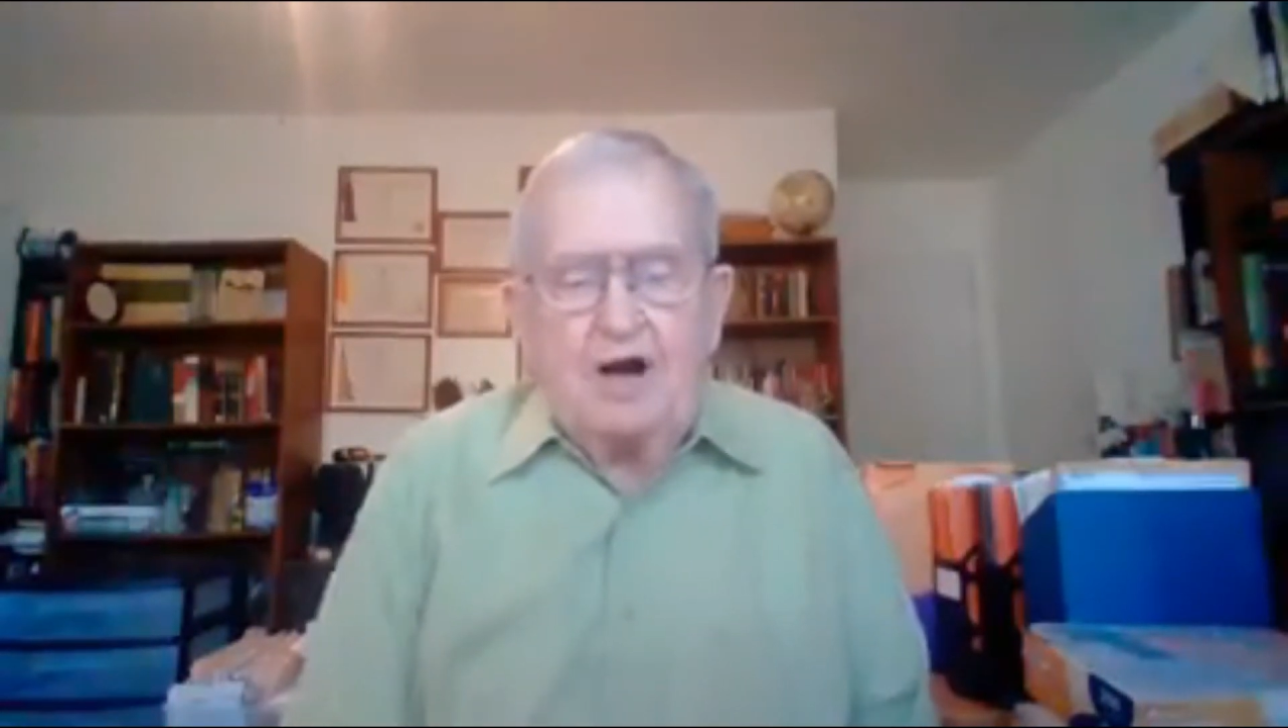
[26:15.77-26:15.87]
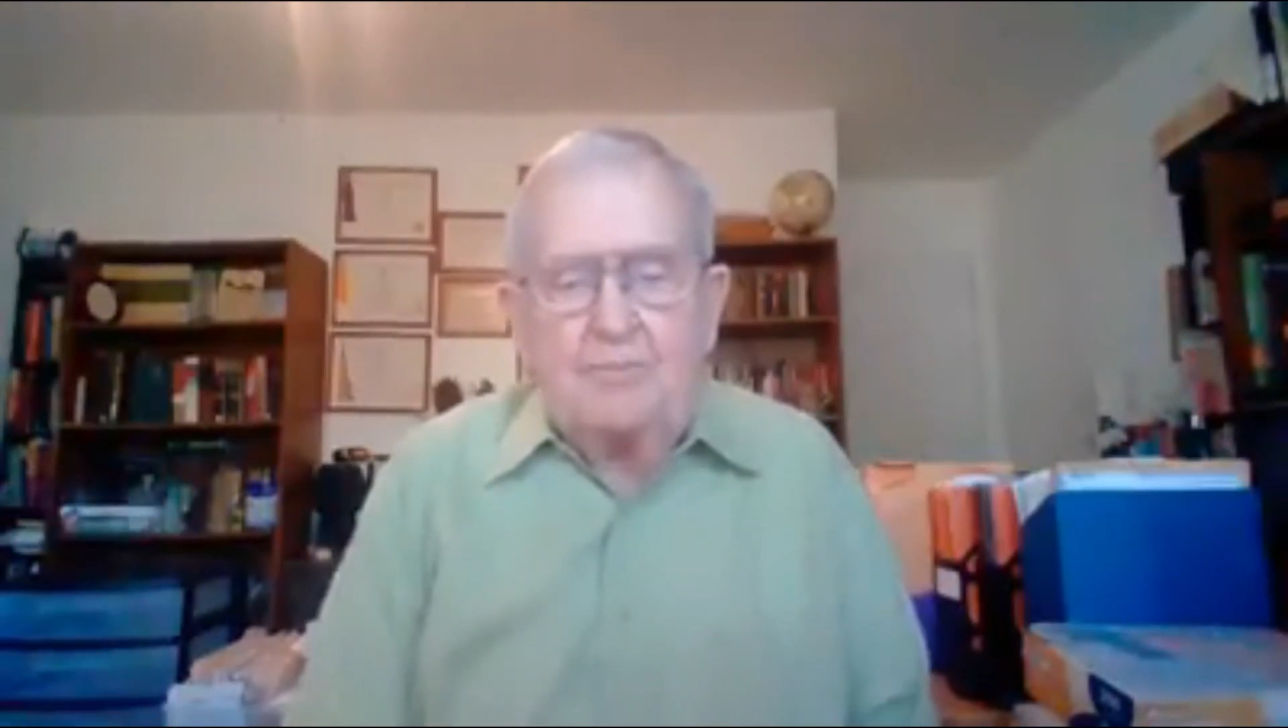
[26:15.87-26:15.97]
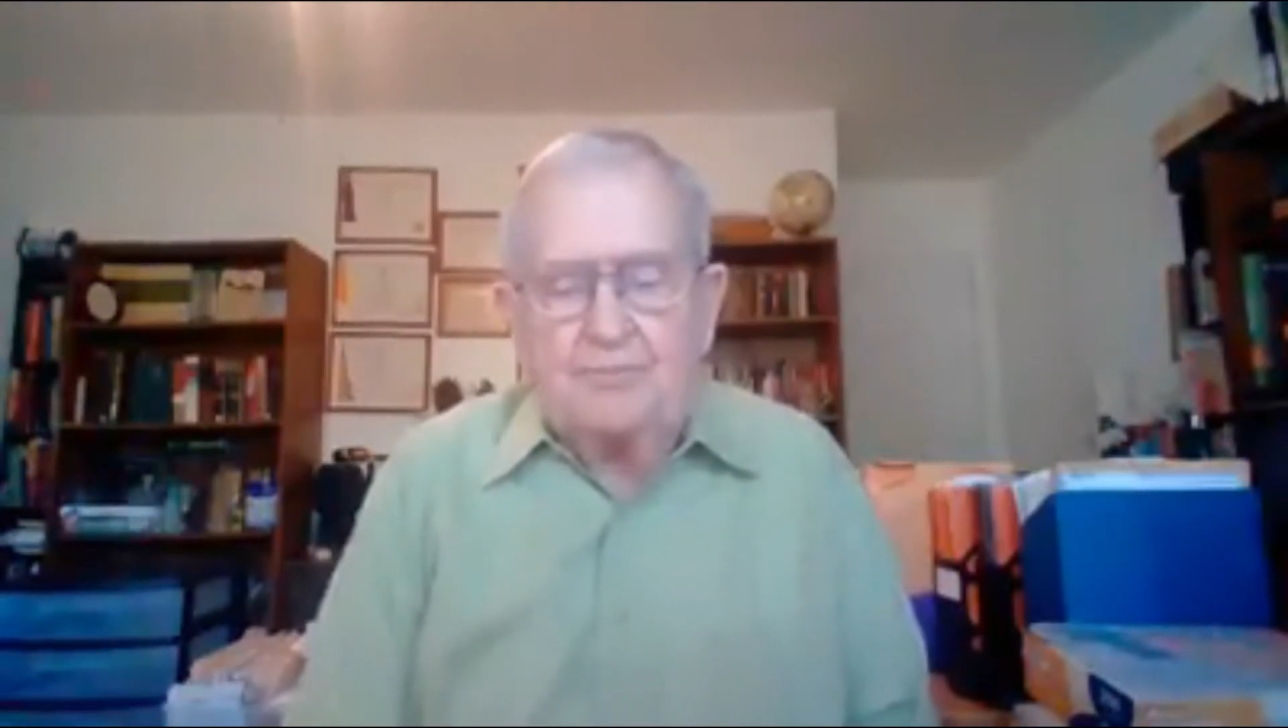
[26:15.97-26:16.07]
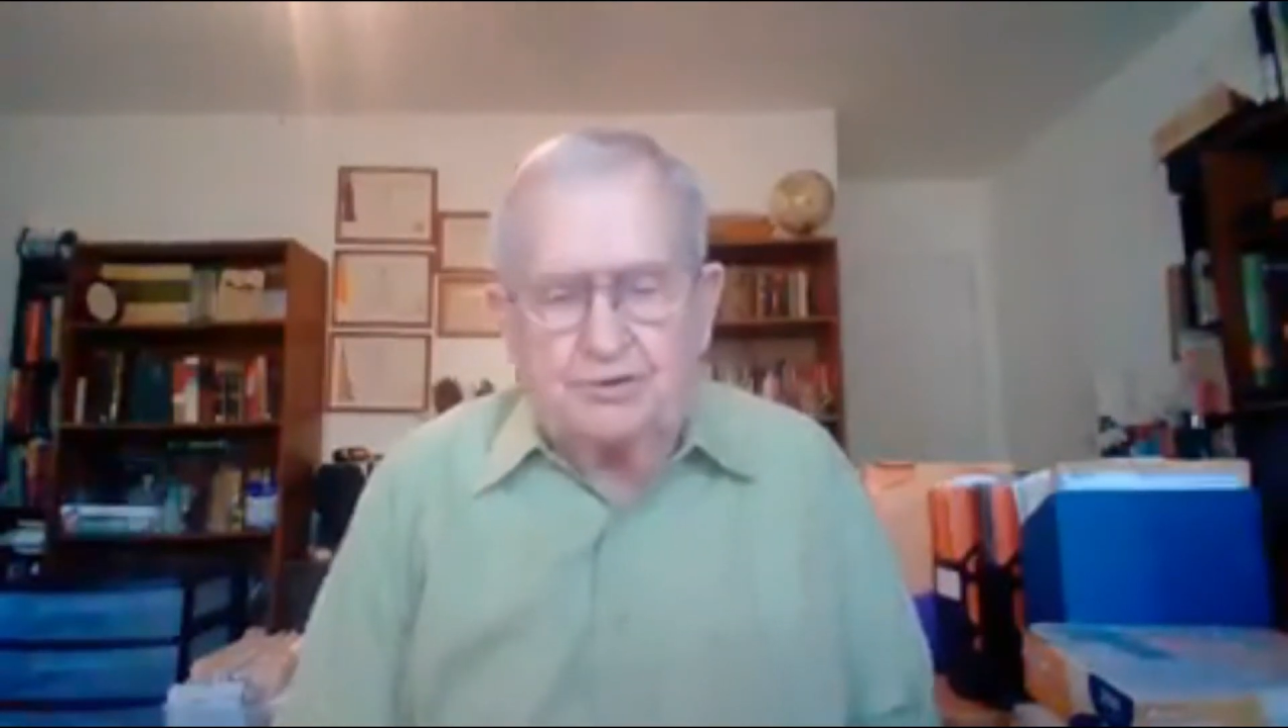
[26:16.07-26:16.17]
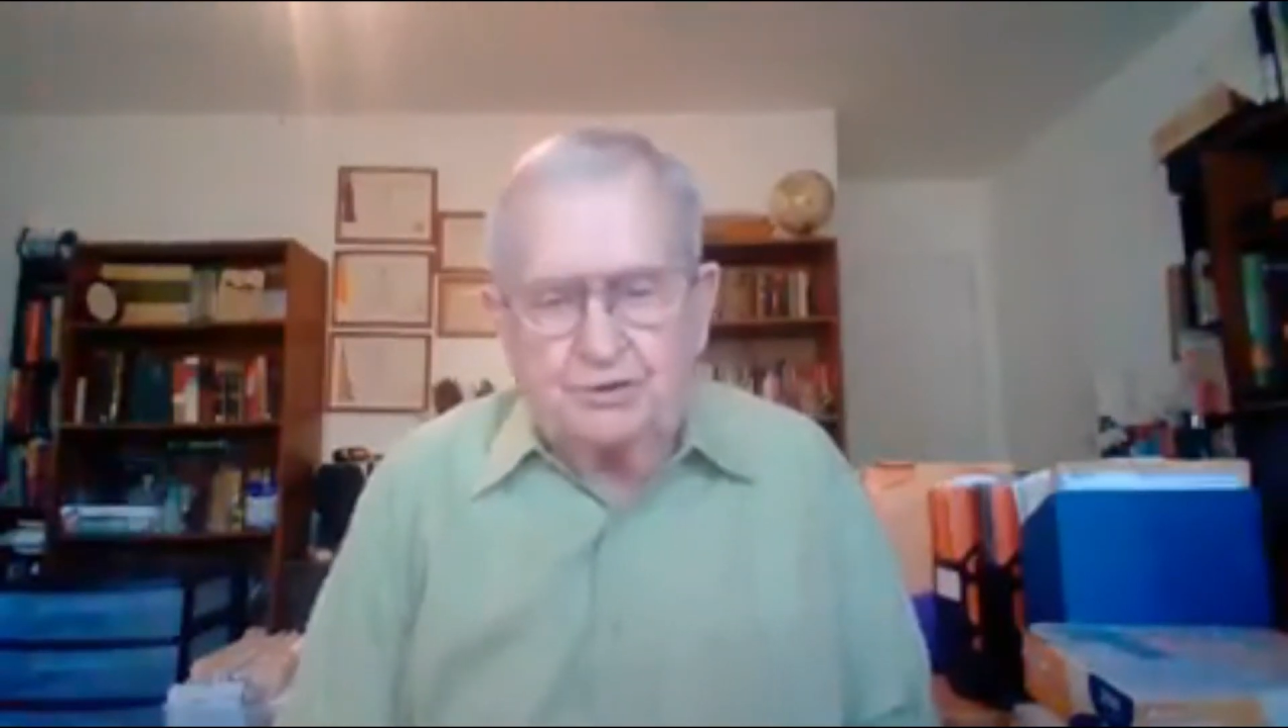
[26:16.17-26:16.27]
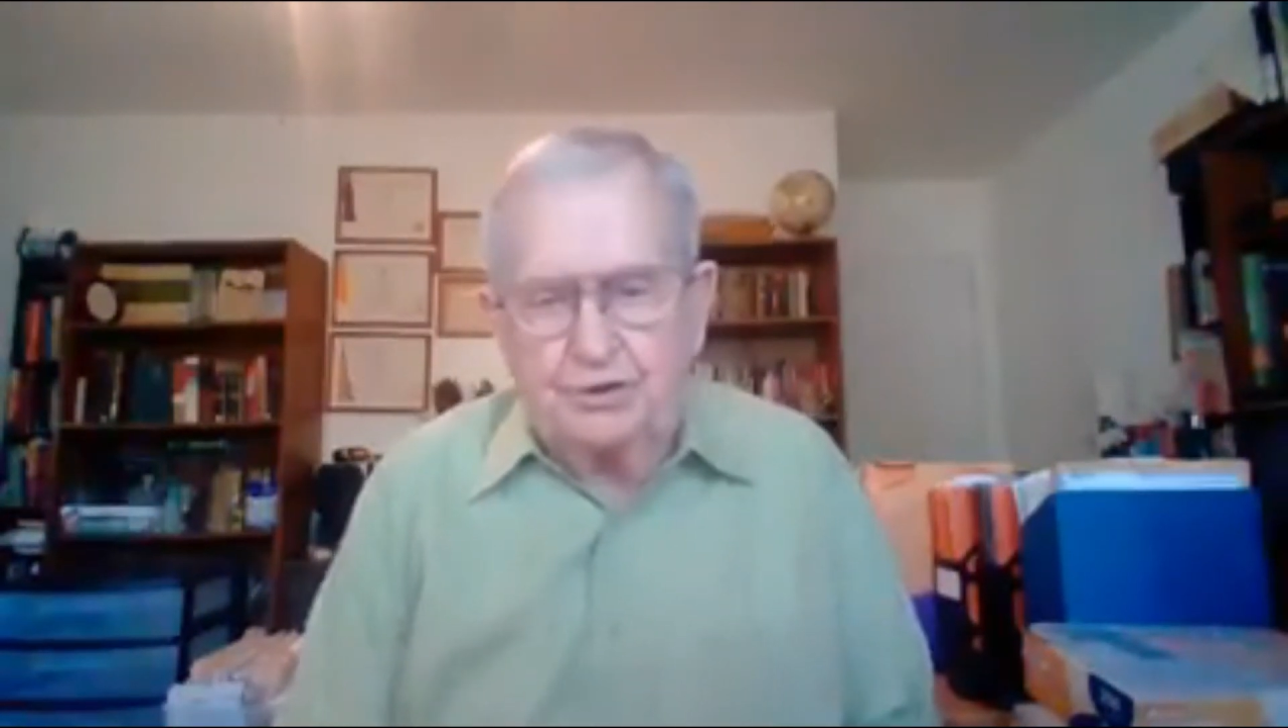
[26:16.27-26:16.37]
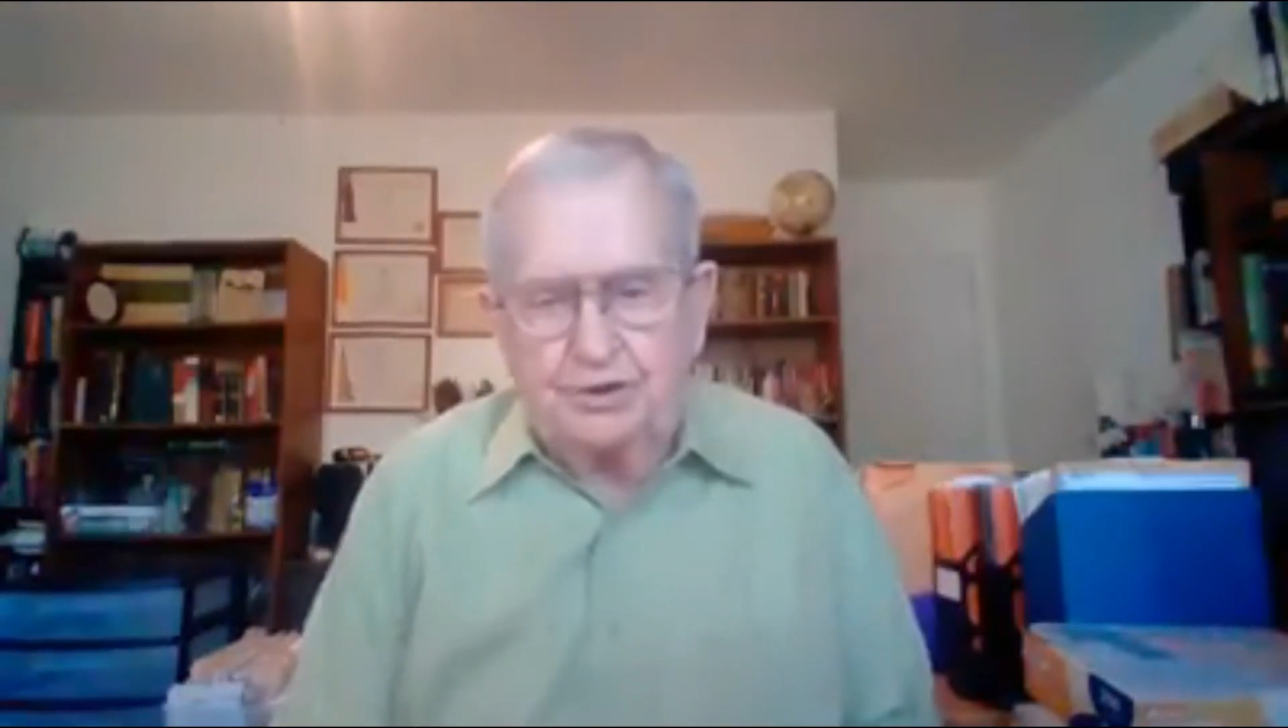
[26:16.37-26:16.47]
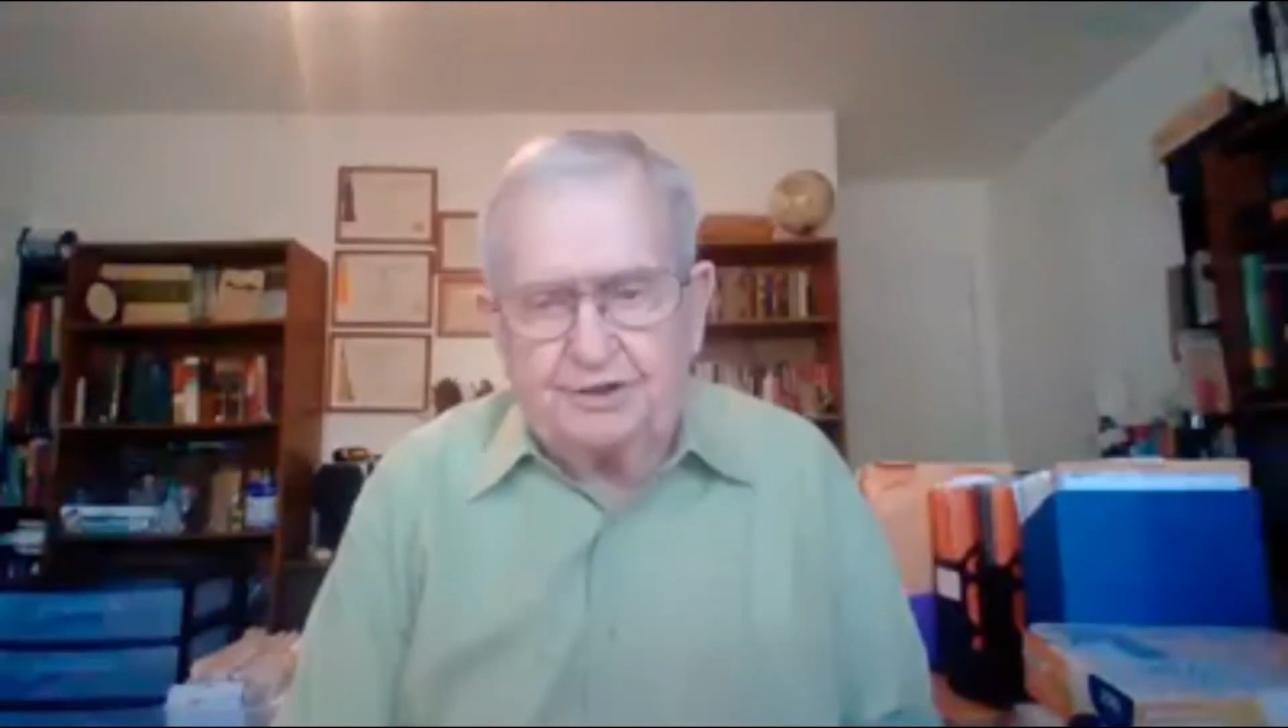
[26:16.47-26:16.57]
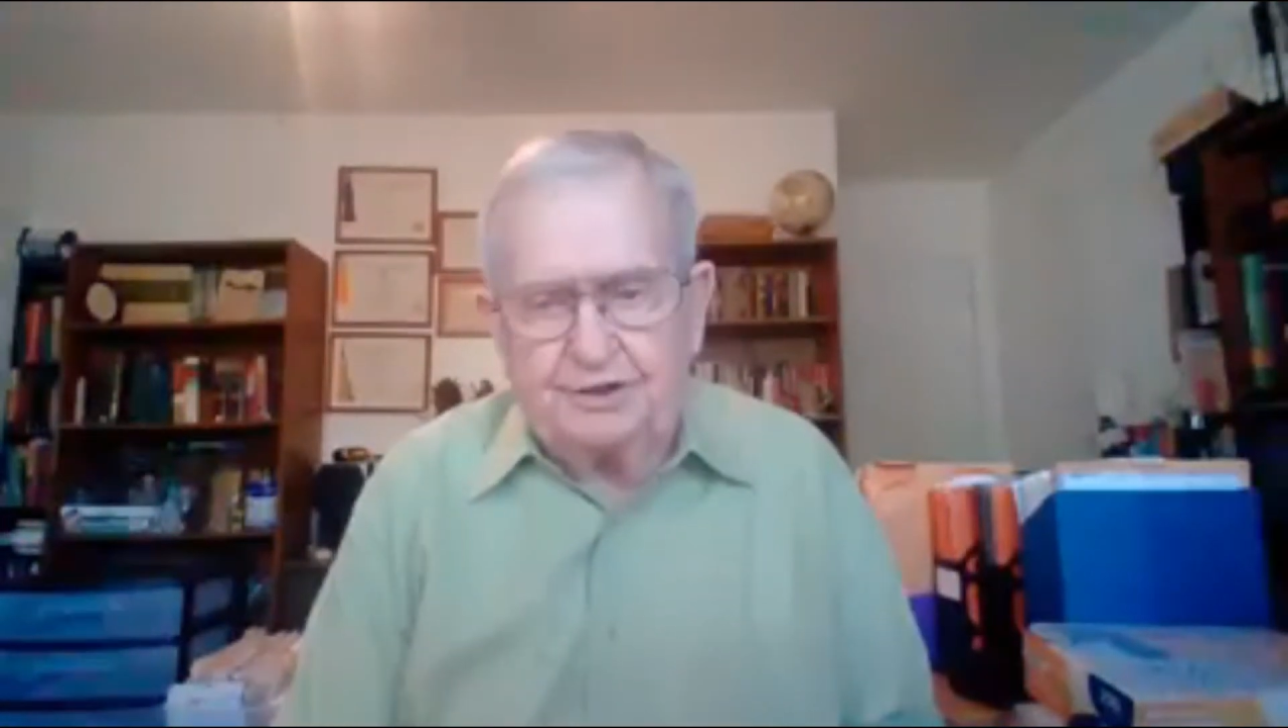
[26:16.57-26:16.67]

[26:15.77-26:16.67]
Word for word: opportunity